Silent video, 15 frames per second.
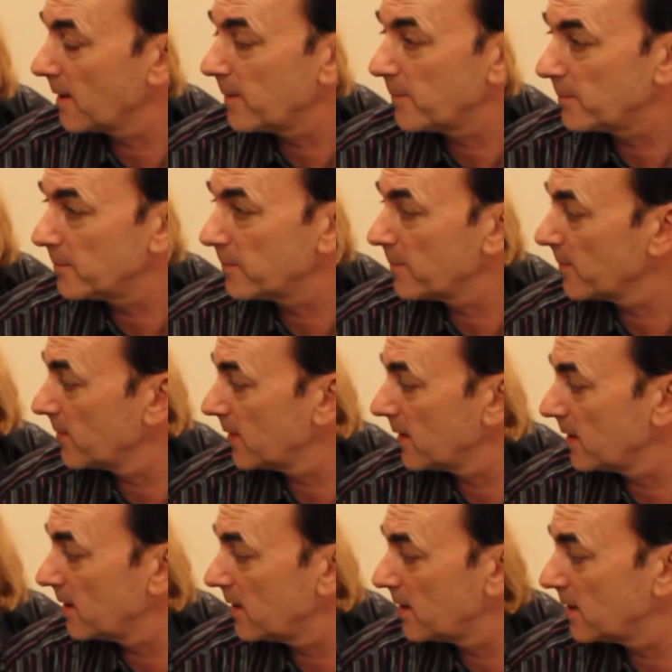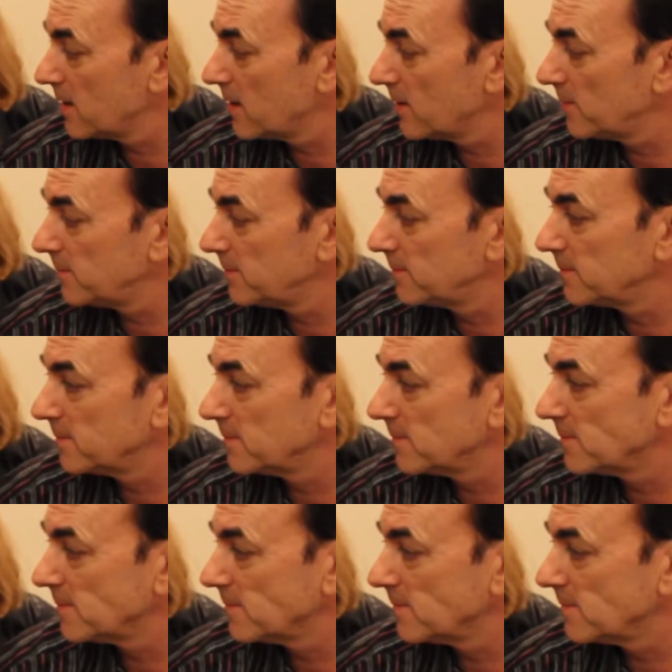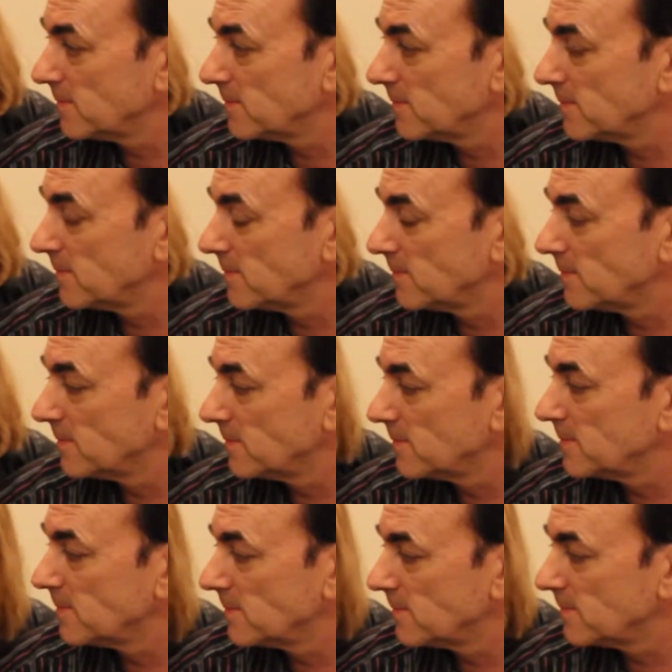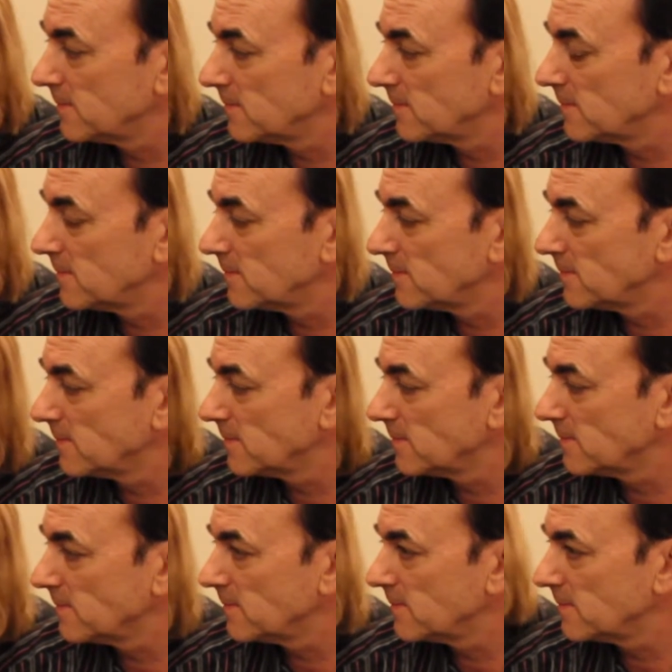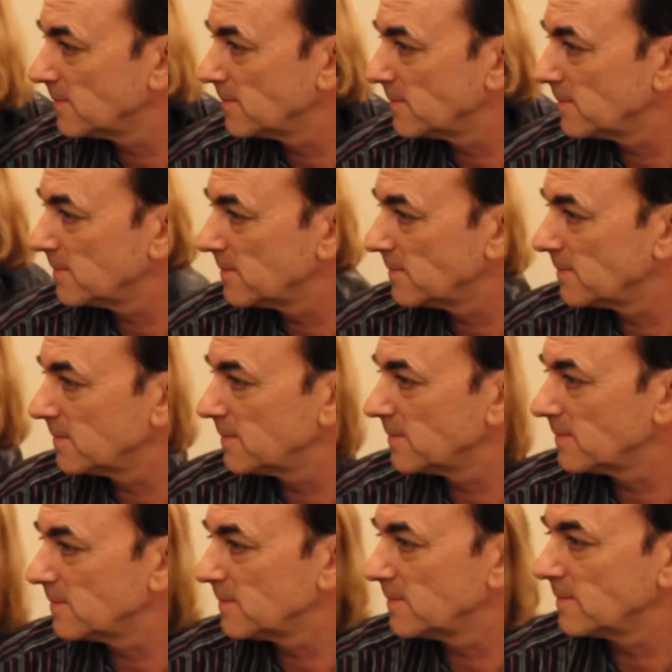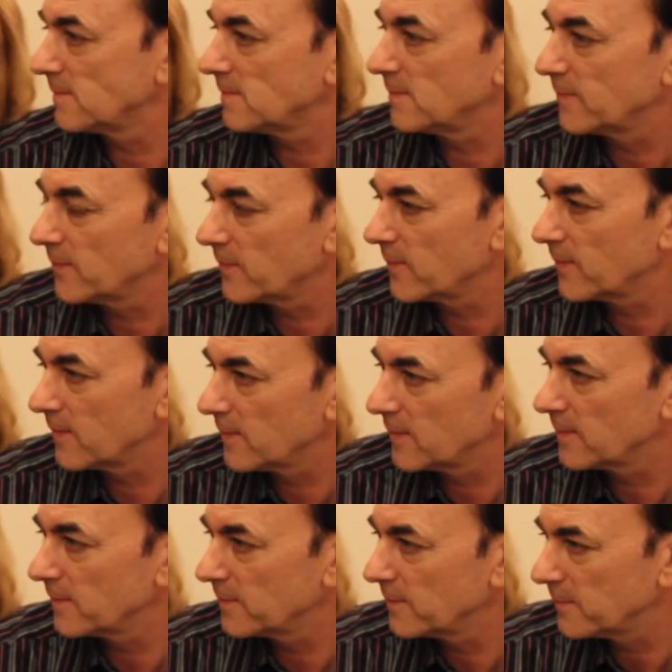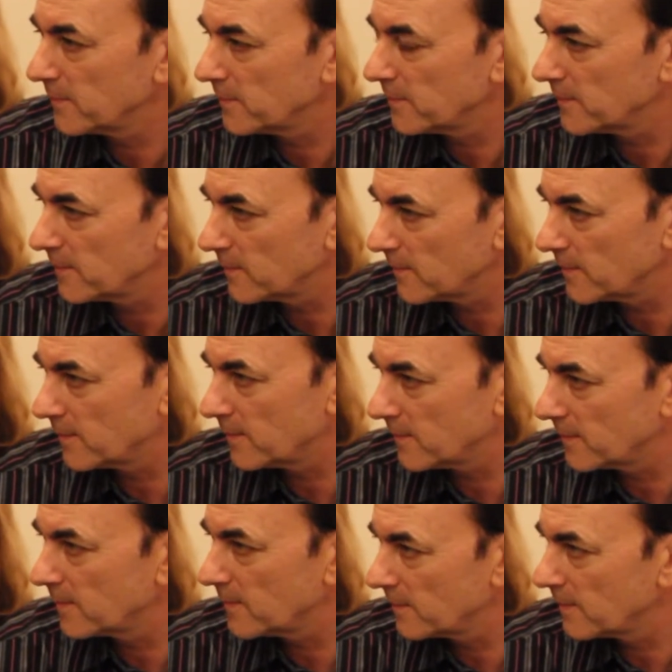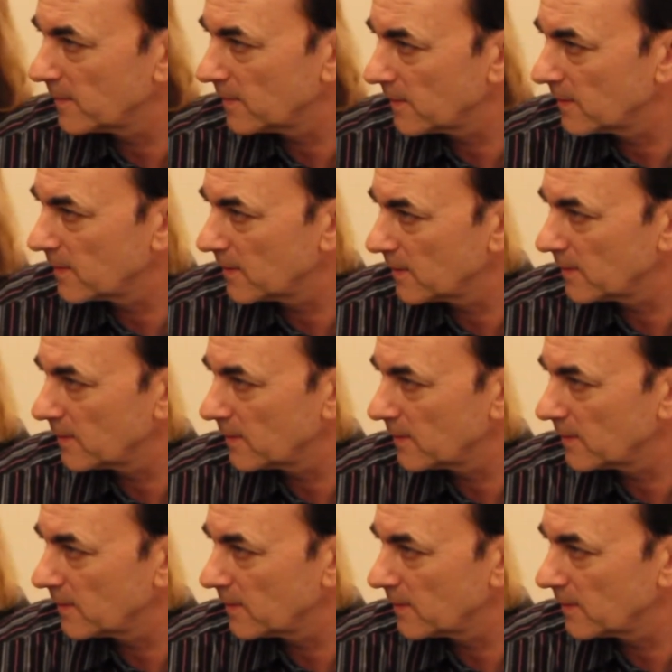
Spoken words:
This person isn't speaking.